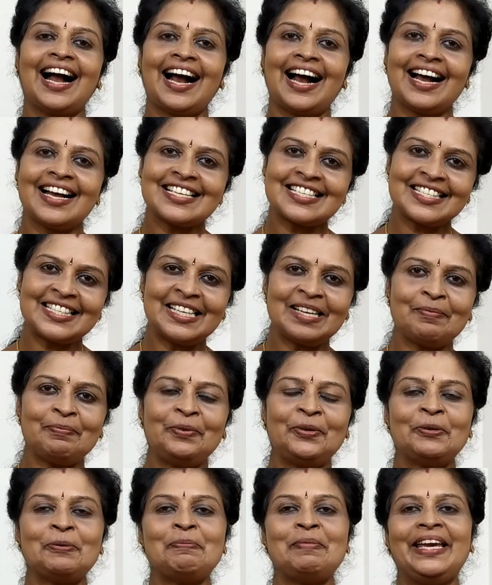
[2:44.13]
Ask
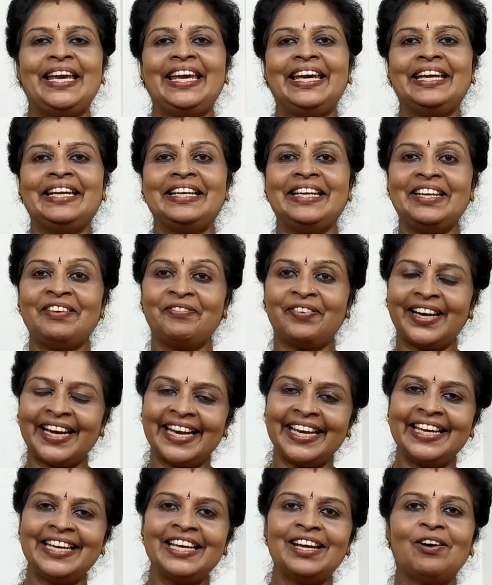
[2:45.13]
them to make
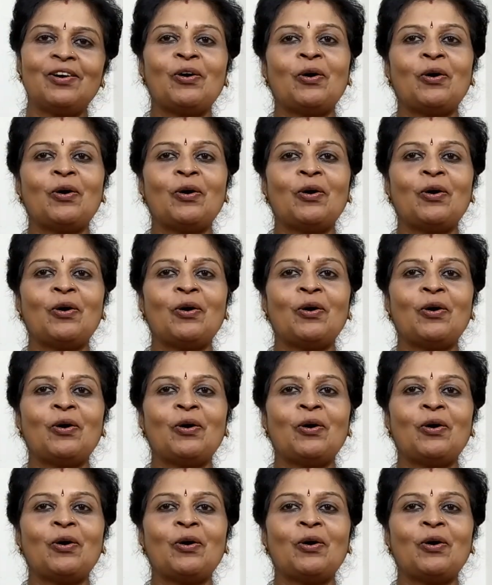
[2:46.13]
different